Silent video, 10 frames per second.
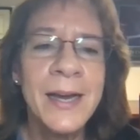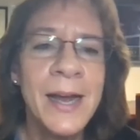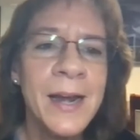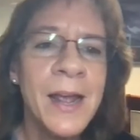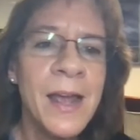
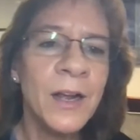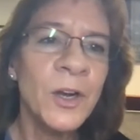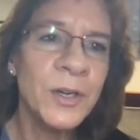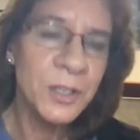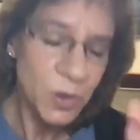And, and
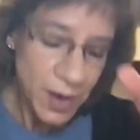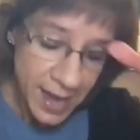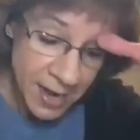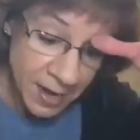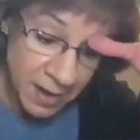Chris, go
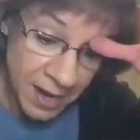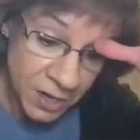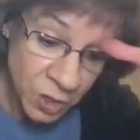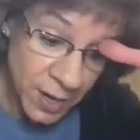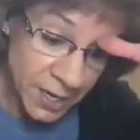ahead and
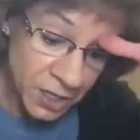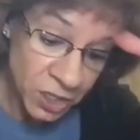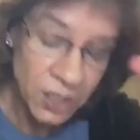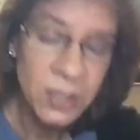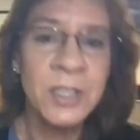address
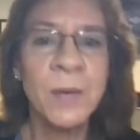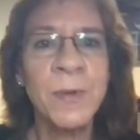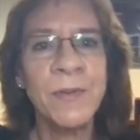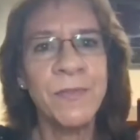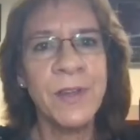just some
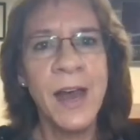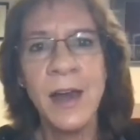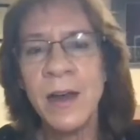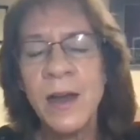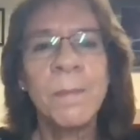of that